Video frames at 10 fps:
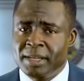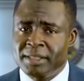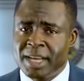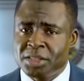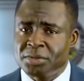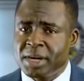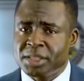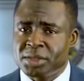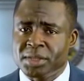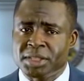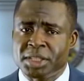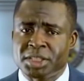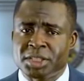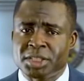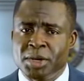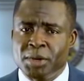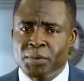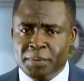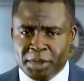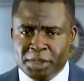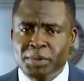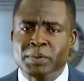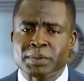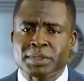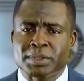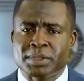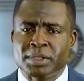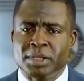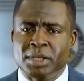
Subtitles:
natural resources will be used